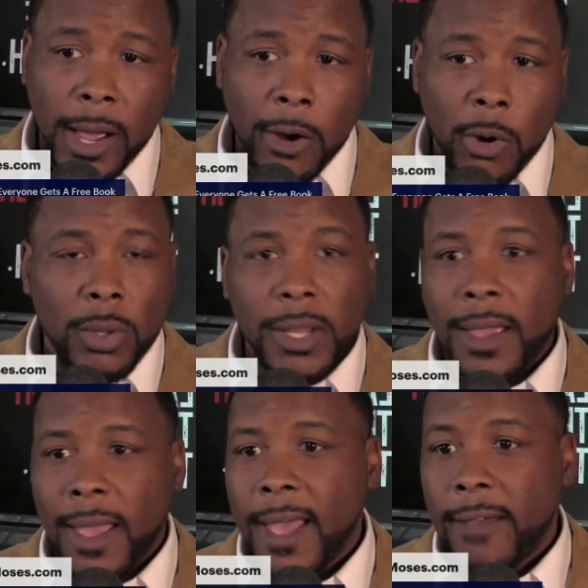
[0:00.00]
I
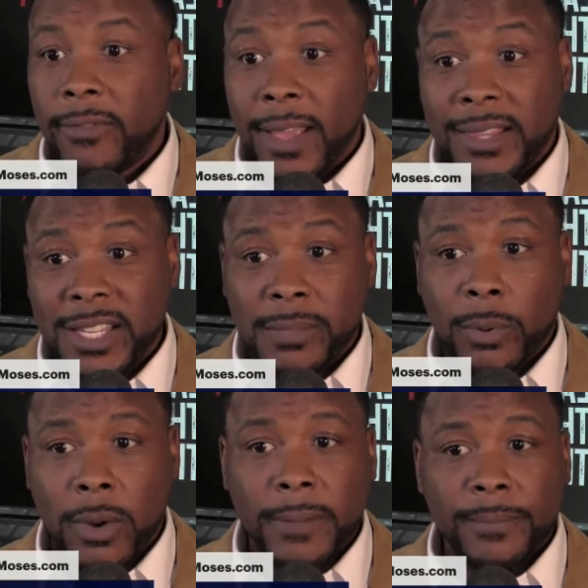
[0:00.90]
only have at this
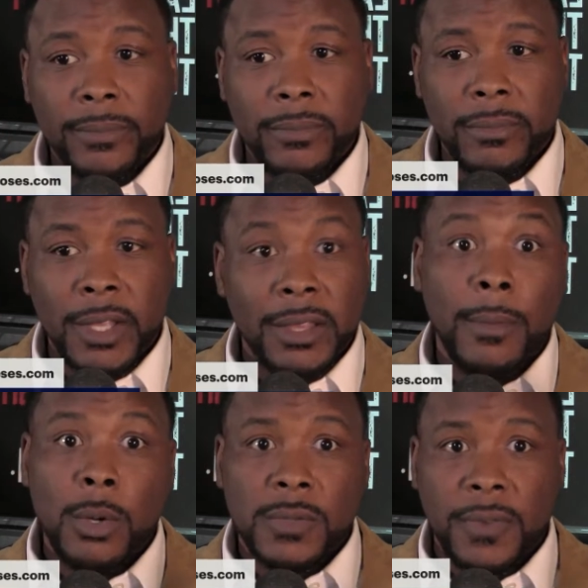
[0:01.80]
point at
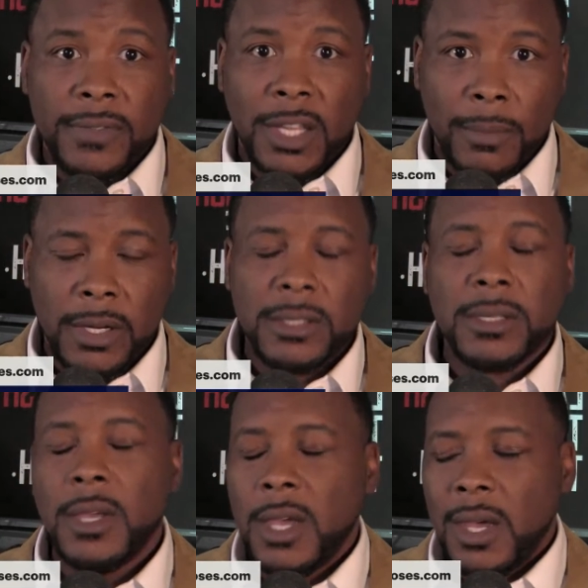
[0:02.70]
the most 15 minutes.